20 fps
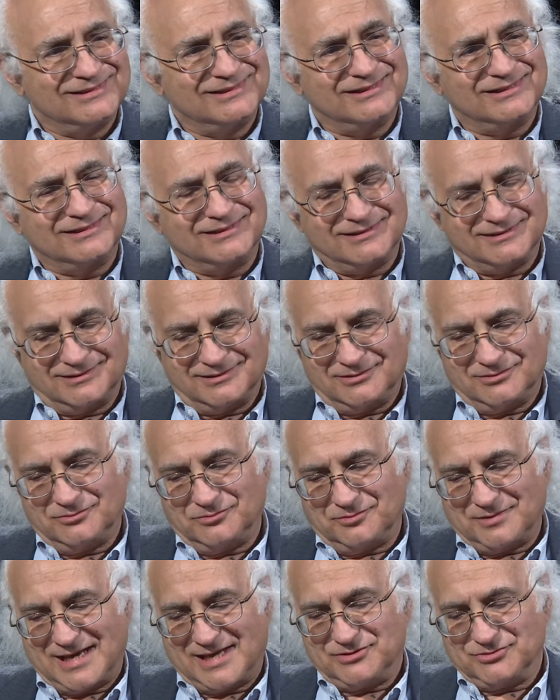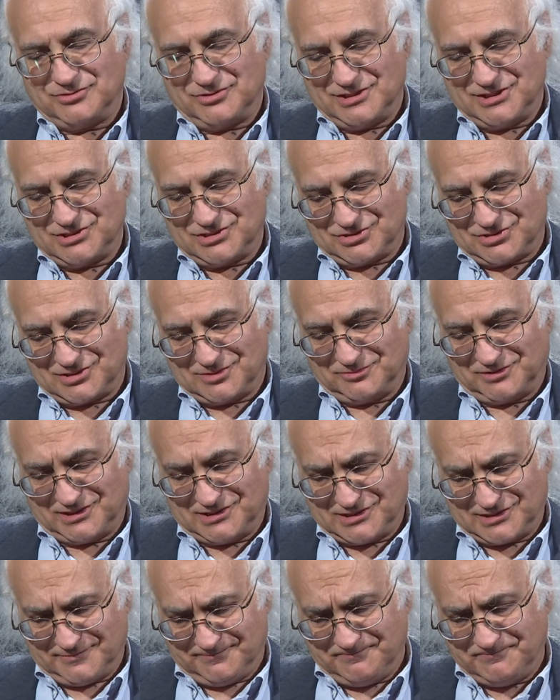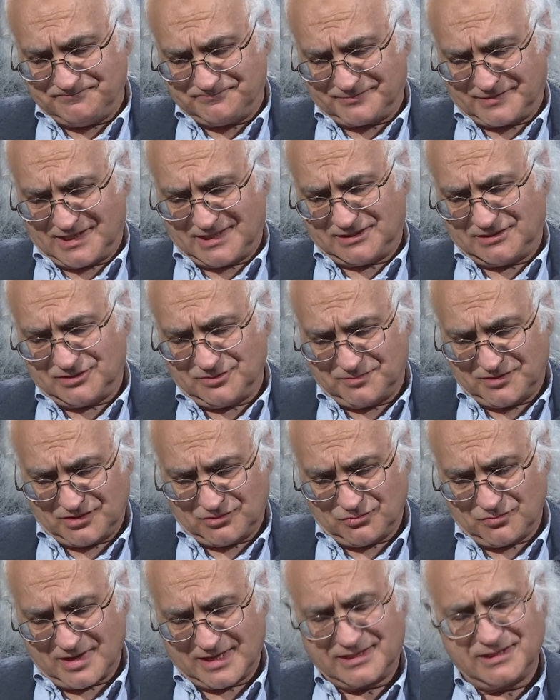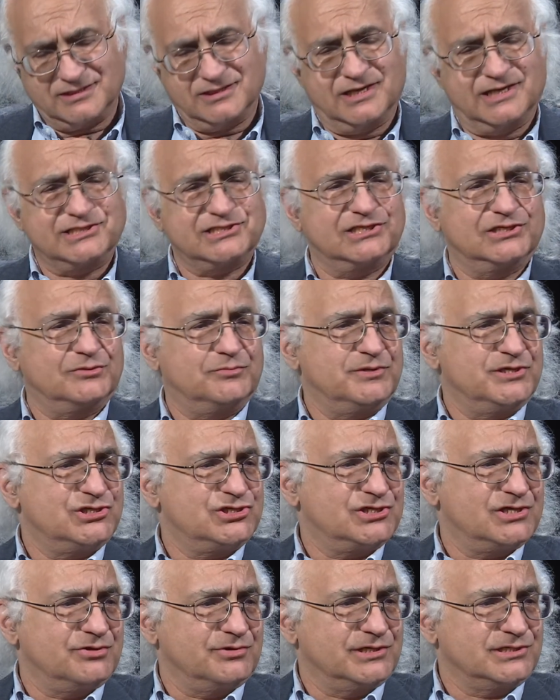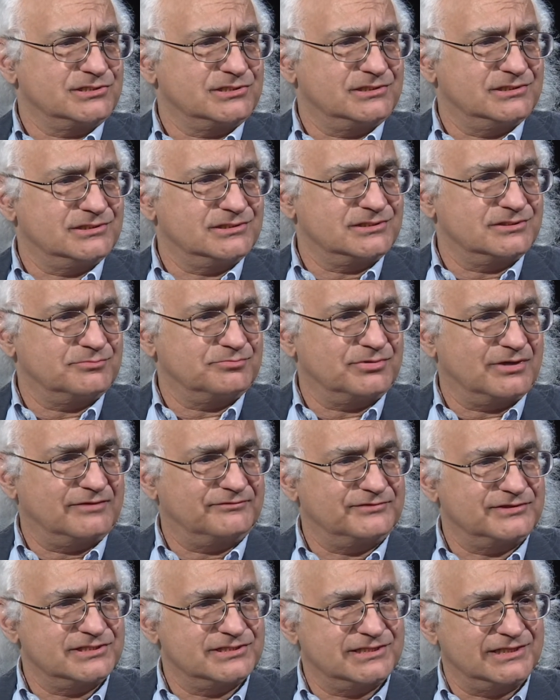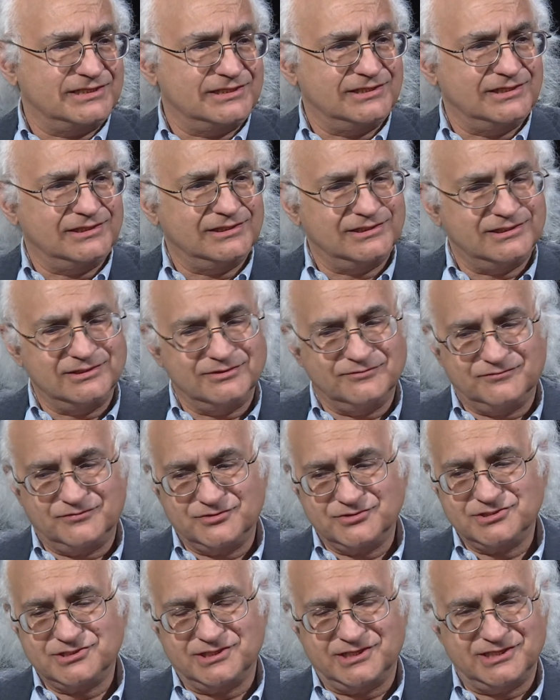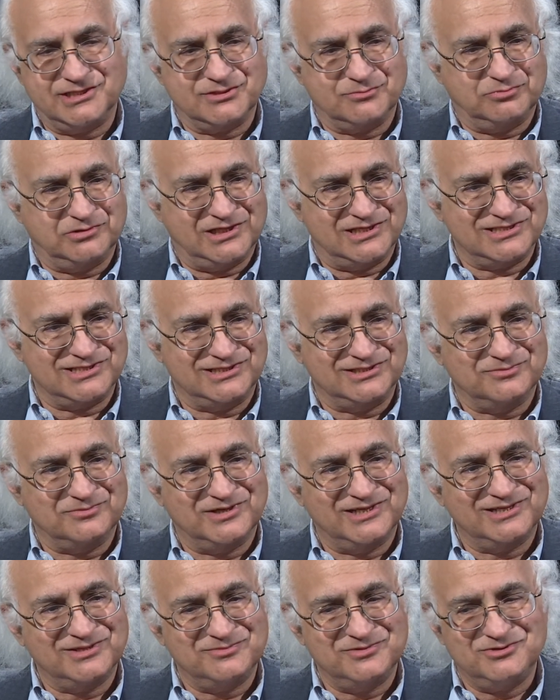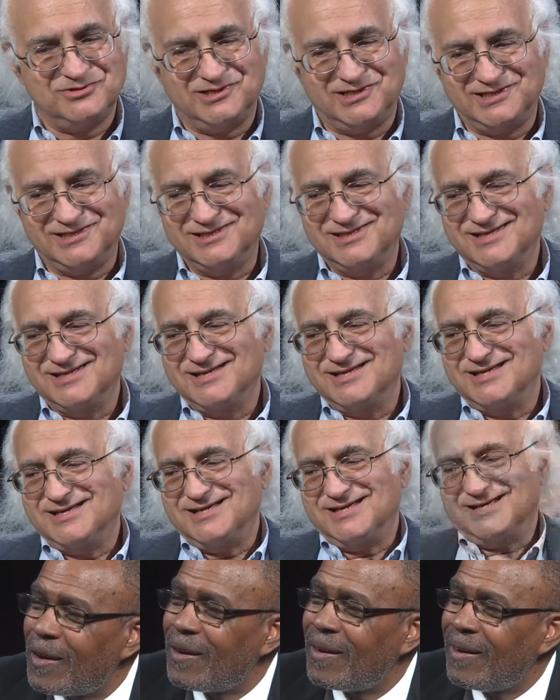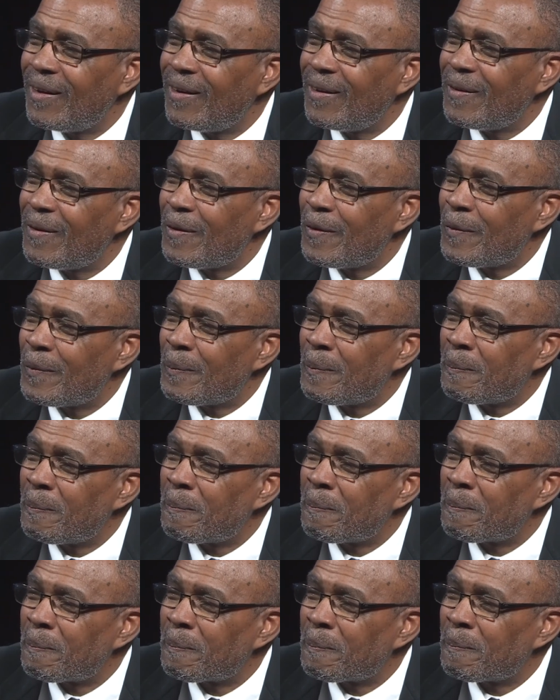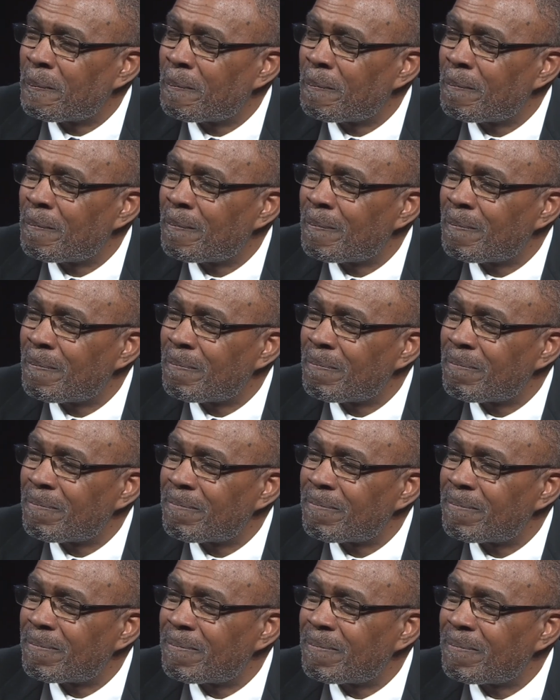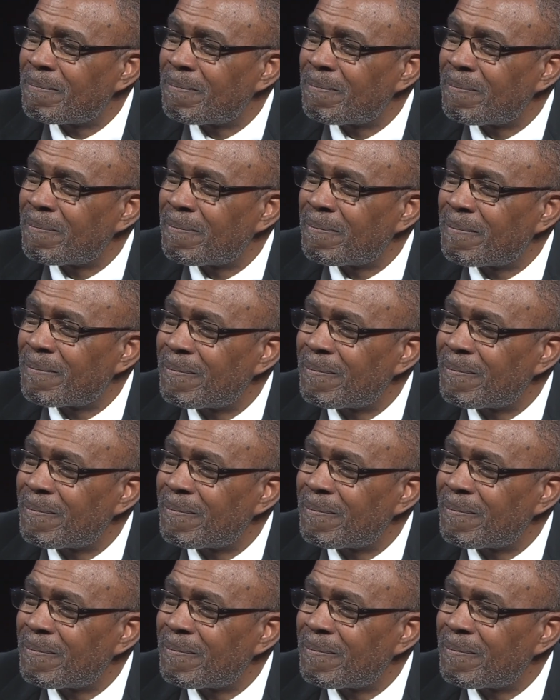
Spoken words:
Rather, these are some things that to be recognized and to be cherished. As the Prophet said, diversity is a blessing to my community. The problem is when people try to make